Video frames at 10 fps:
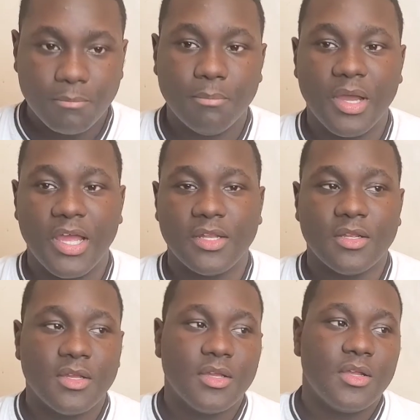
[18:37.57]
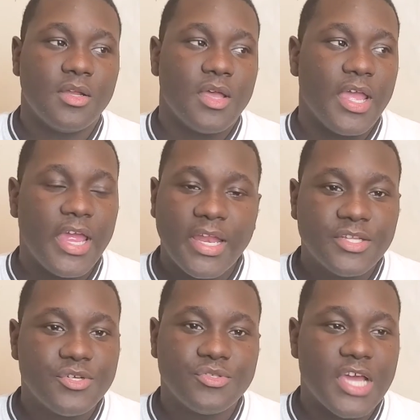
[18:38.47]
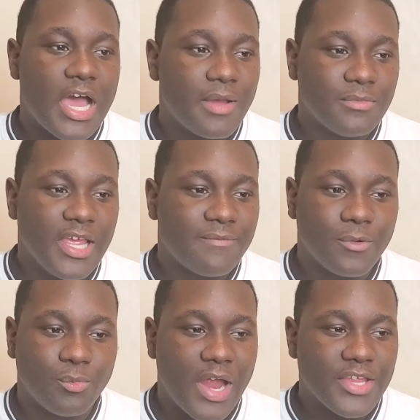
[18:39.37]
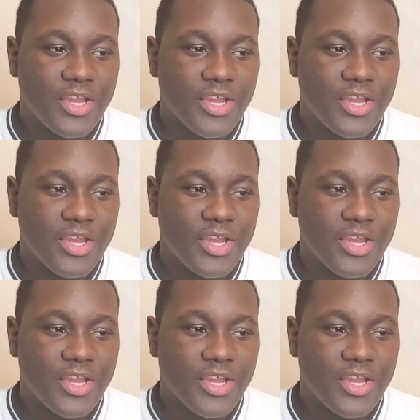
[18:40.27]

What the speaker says: But any two times left and right,